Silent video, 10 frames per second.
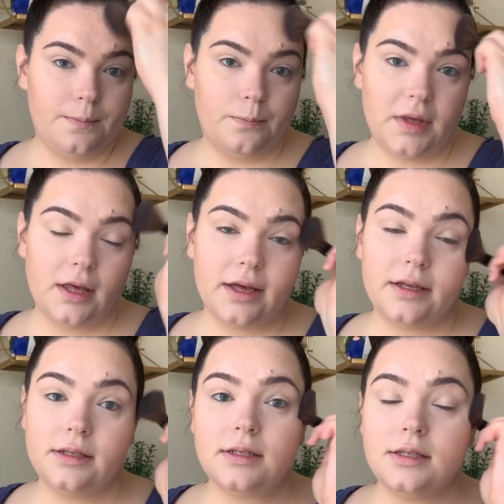
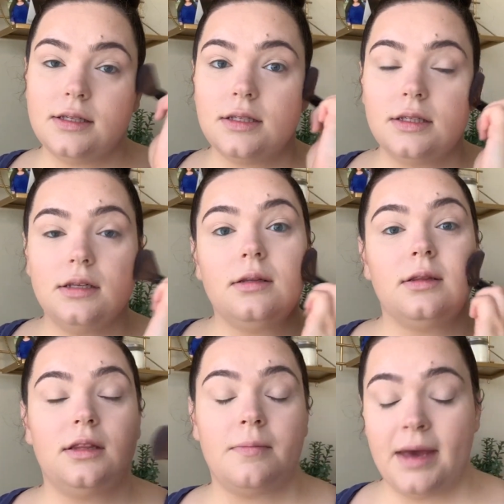because
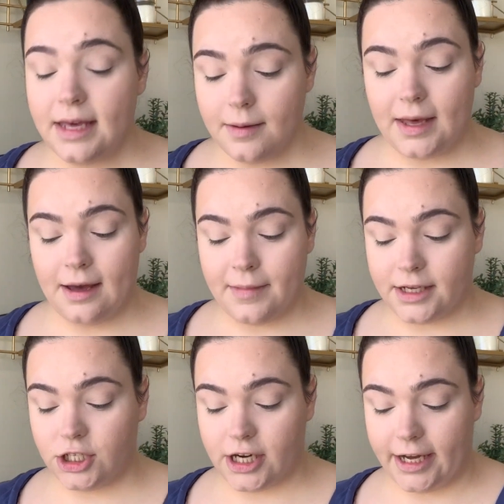the makeup game
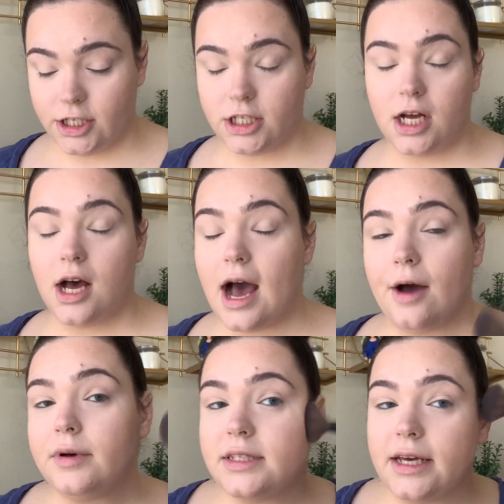has changed, I
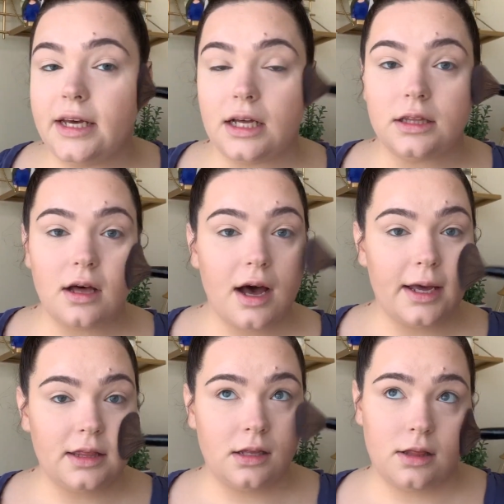would say, a lot
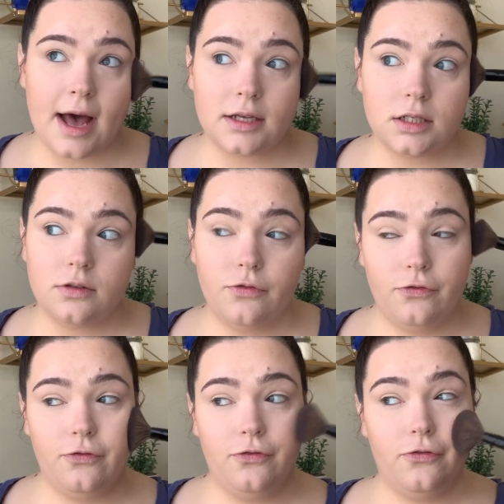in the last
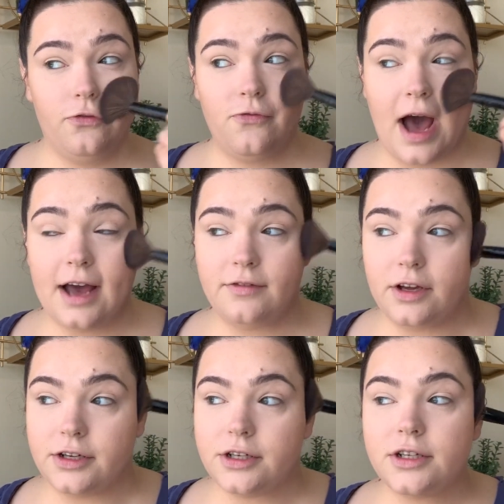5
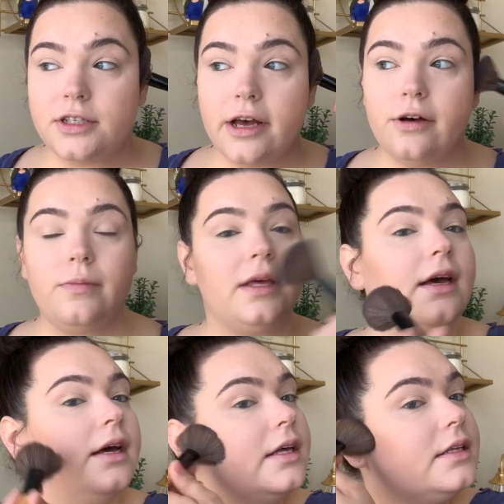years or so,
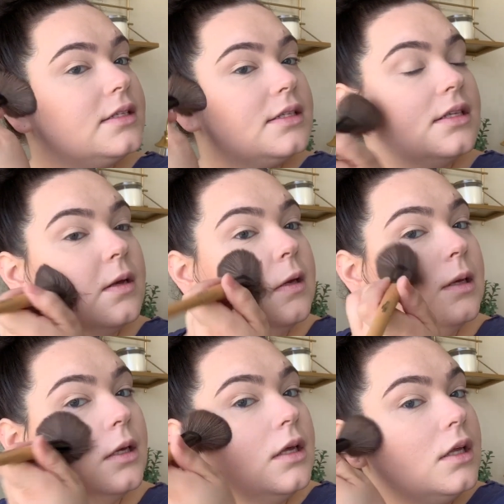because
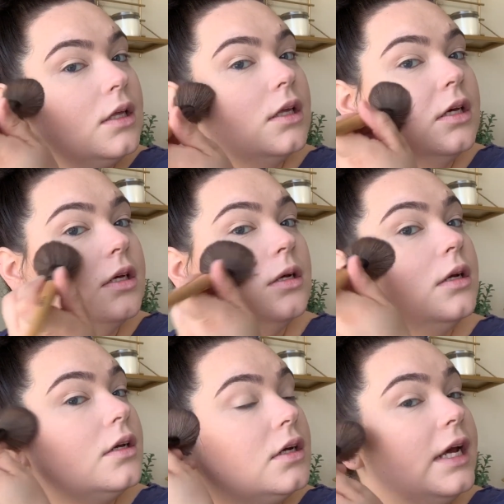
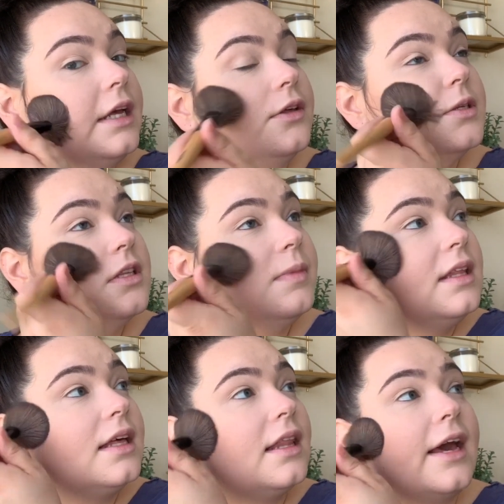it used to be
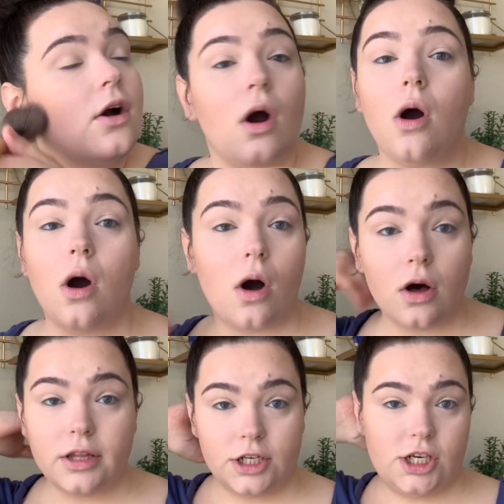that like all
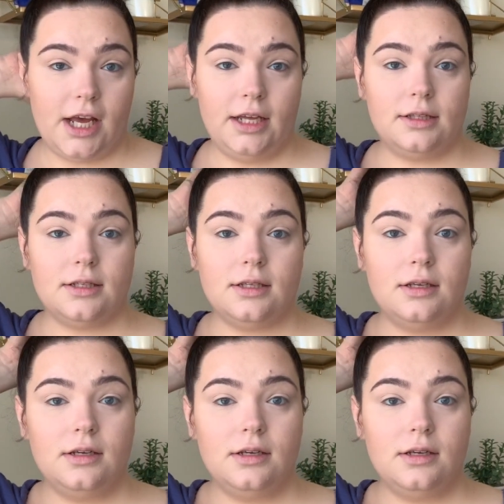the shades